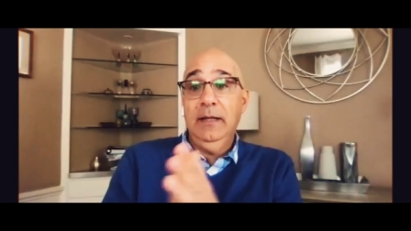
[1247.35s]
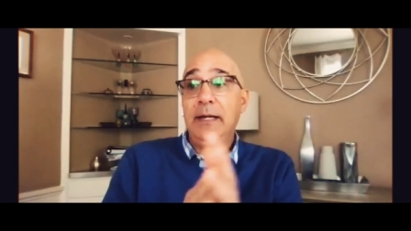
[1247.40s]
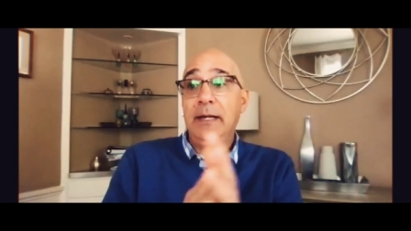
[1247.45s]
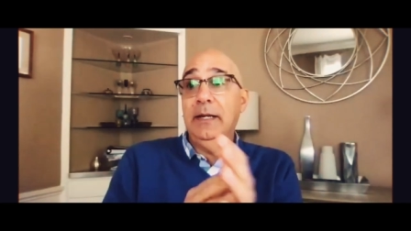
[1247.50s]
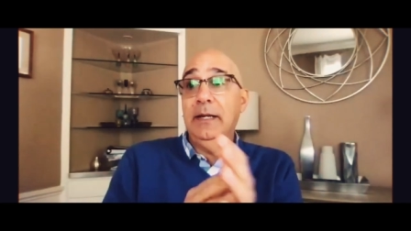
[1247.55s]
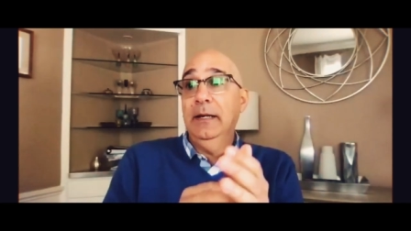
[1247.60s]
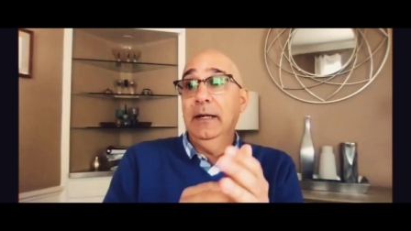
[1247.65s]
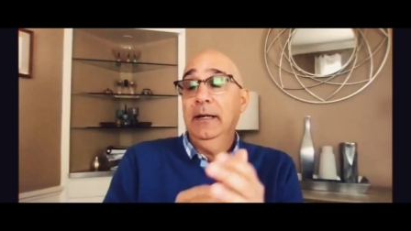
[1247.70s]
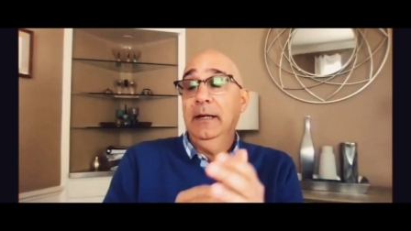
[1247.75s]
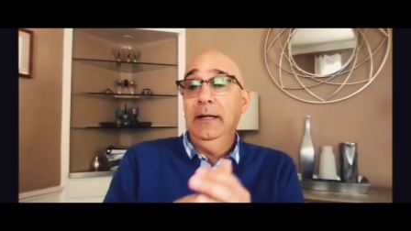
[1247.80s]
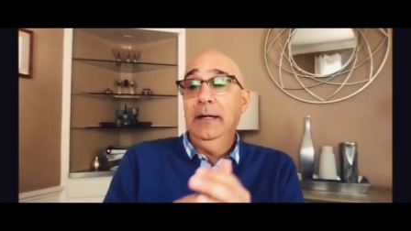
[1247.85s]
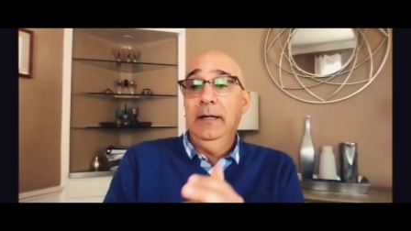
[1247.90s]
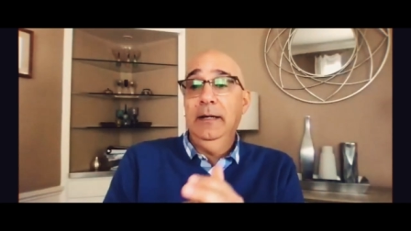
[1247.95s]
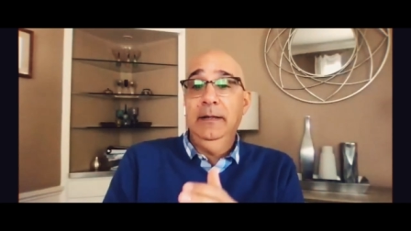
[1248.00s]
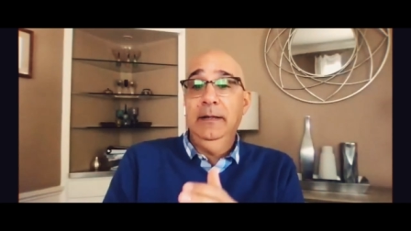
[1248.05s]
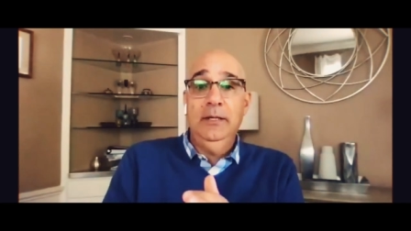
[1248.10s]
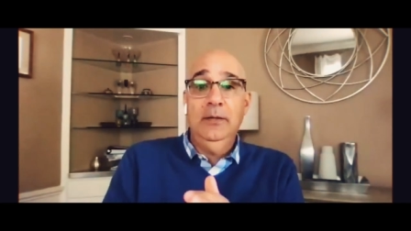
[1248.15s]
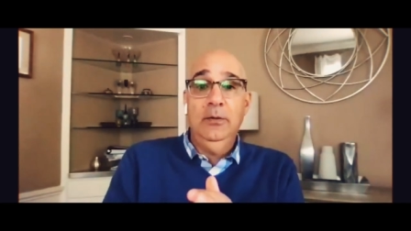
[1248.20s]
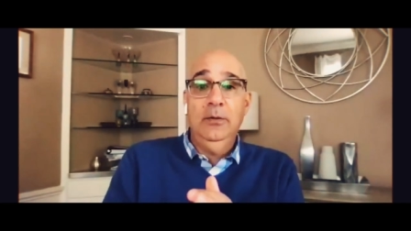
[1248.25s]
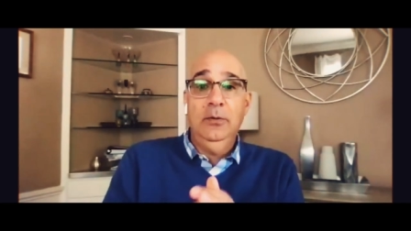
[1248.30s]
like
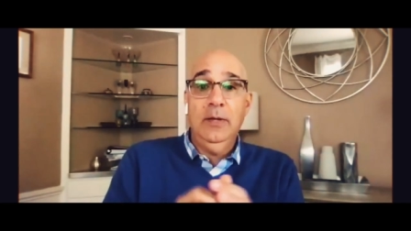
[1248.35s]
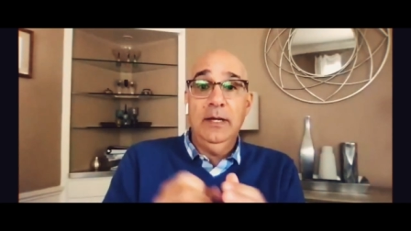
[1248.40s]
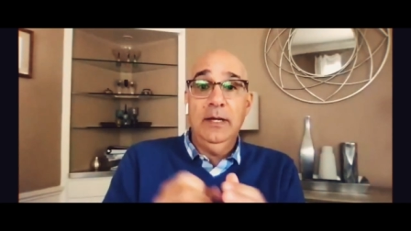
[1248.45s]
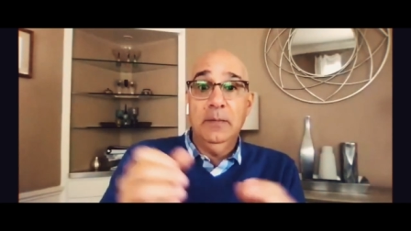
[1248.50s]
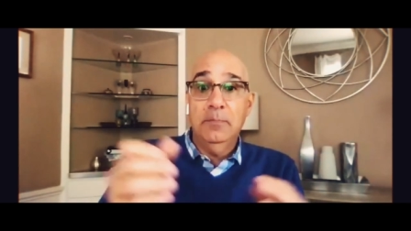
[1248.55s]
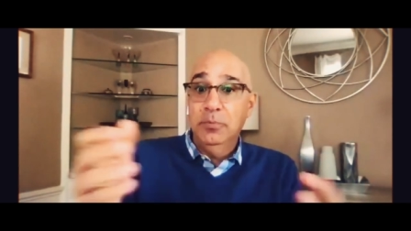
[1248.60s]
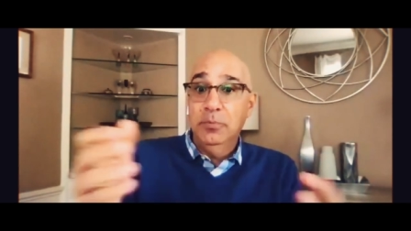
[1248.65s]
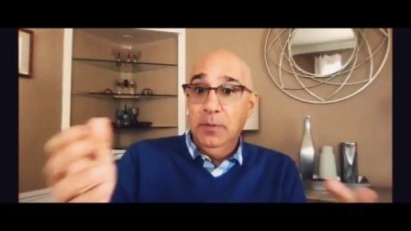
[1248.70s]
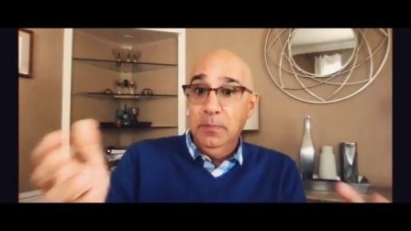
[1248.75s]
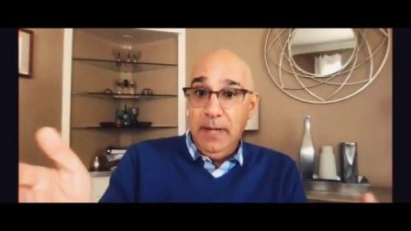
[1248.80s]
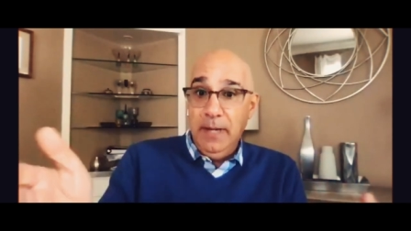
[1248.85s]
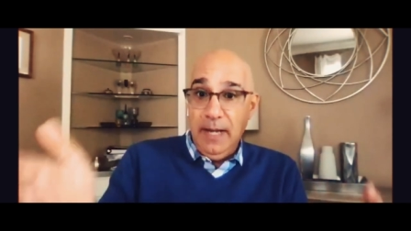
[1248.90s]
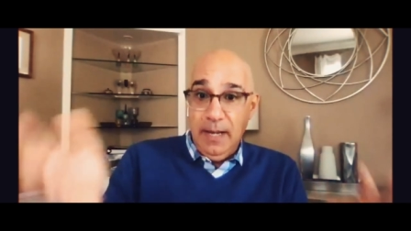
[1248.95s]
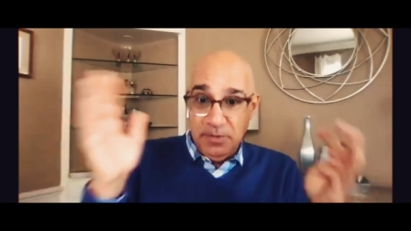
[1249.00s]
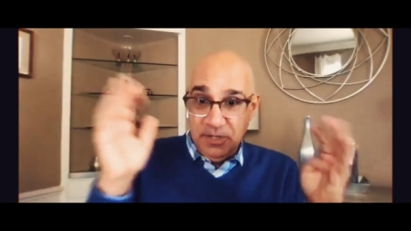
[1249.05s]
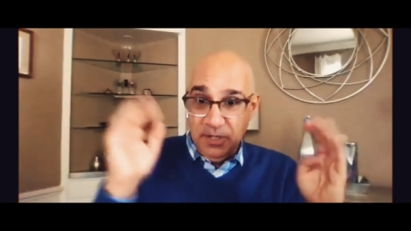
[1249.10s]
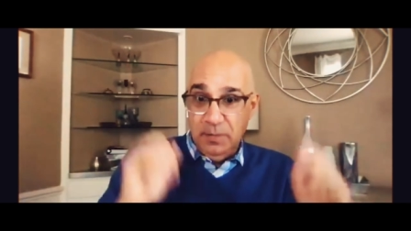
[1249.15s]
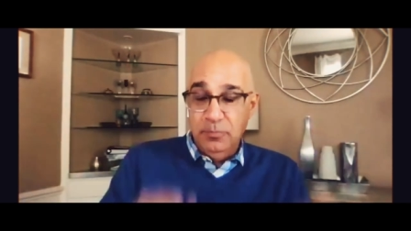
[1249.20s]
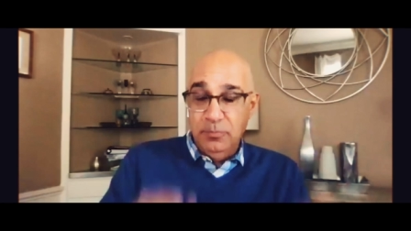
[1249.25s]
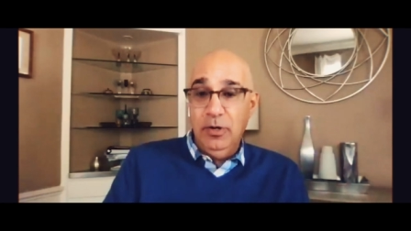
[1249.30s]
like
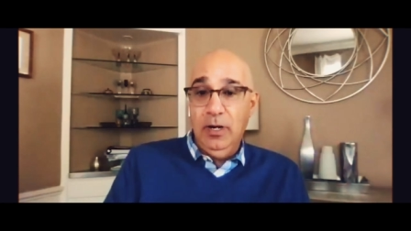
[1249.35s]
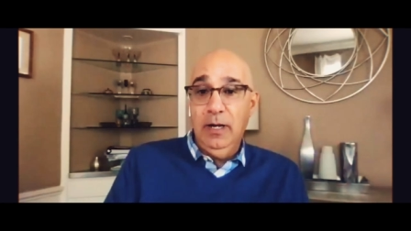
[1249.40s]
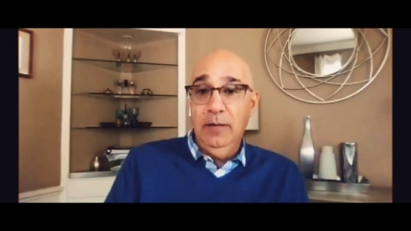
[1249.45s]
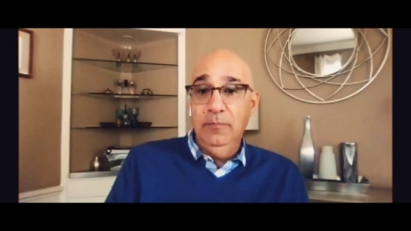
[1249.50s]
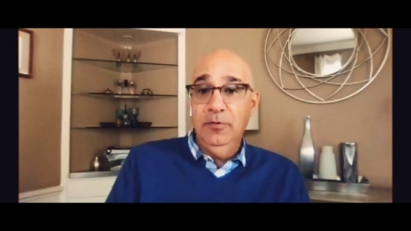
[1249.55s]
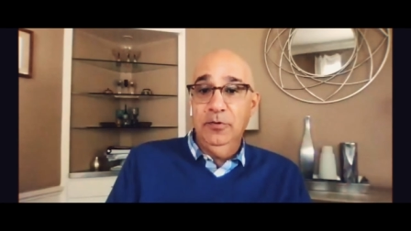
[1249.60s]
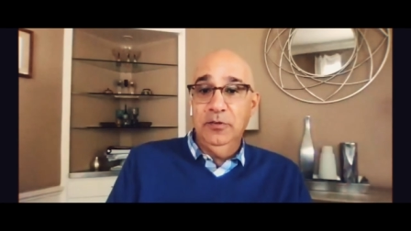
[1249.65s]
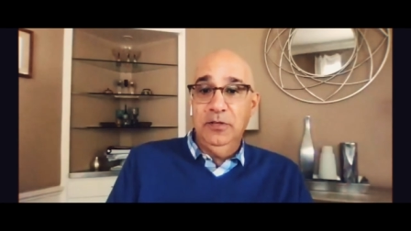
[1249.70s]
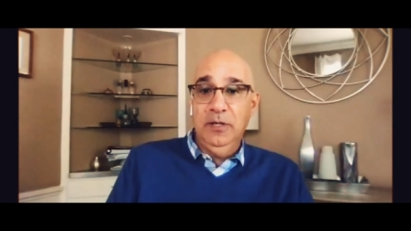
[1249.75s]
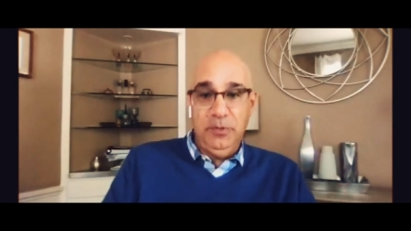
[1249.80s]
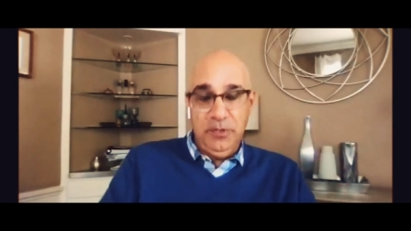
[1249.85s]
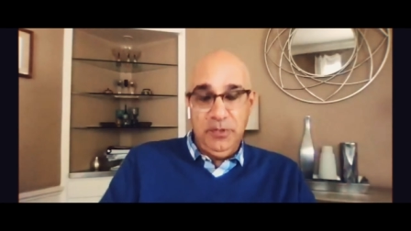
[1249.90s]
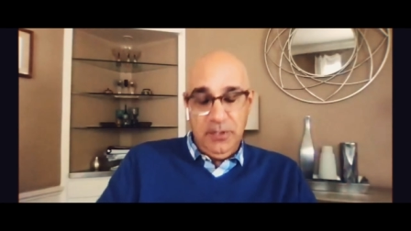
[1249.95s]
Amazon Prime, for example.